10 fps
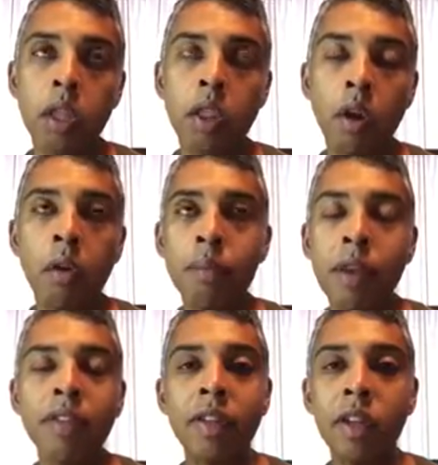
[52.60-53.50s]
There are
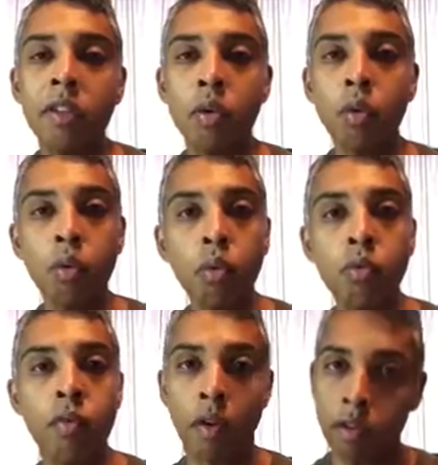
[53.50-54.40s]
basically
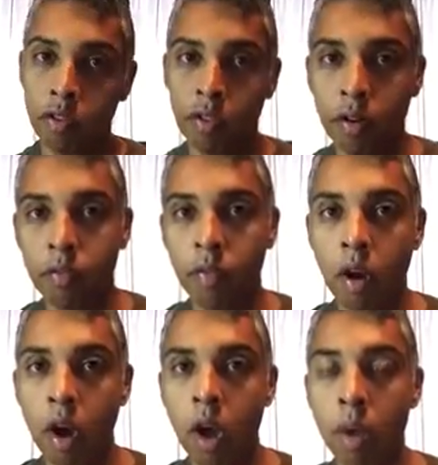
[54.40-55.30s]
two versions of
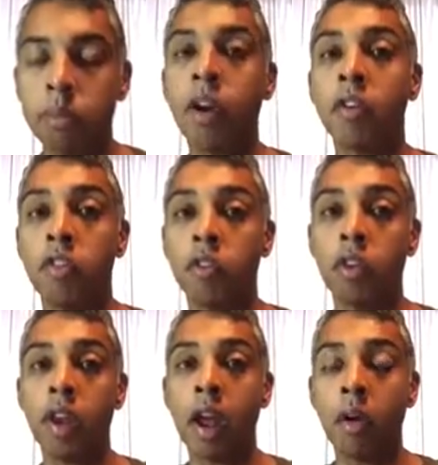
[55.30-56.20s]
objections
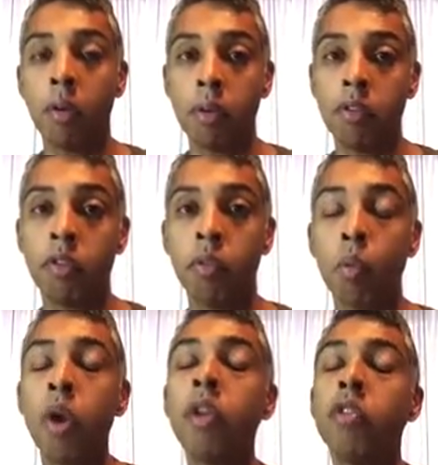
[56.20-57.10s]
in our business.
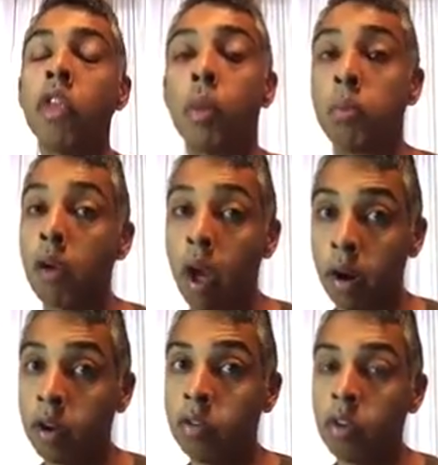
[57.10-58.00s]
One is to the
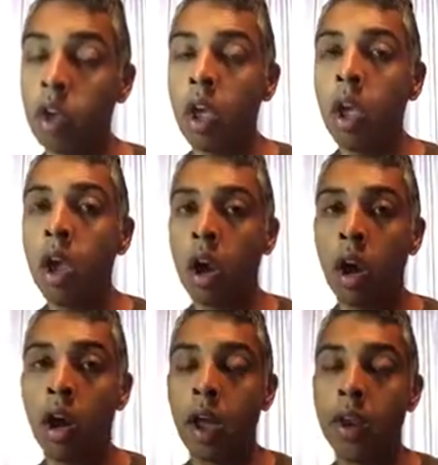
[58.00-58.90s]
products.
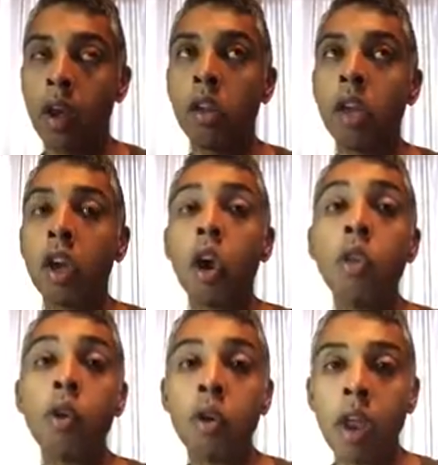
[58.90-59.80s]
And unlike
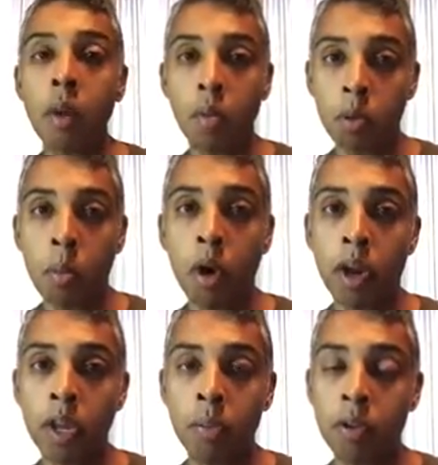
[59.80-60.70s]
other network
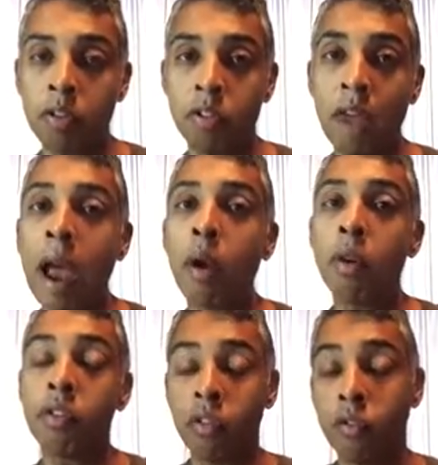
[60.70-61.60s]
marketing business,
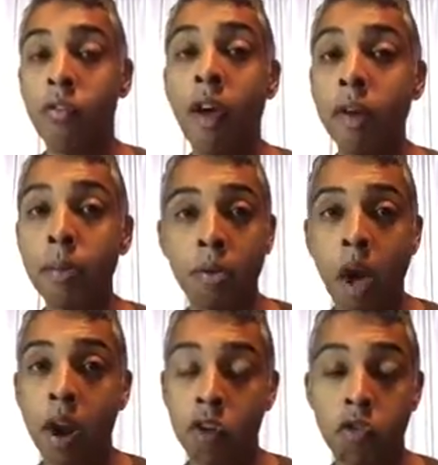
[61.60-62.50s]
ours is very
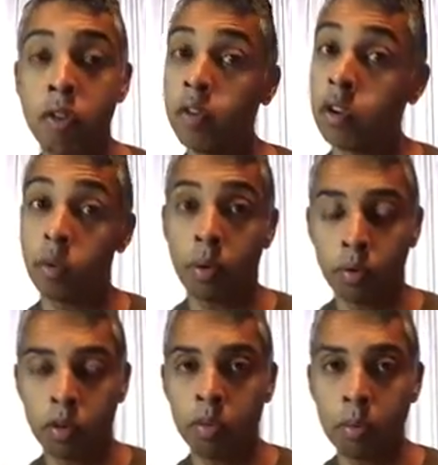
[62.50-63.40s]
product driven because we
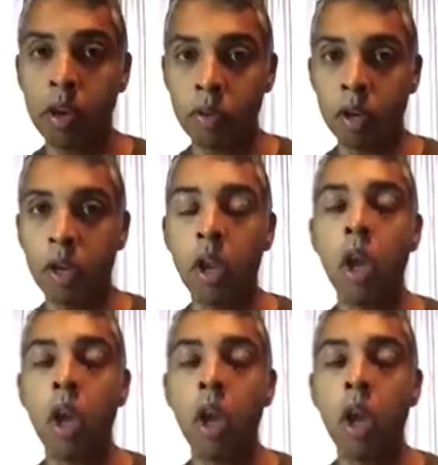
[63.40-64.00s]
have such amazing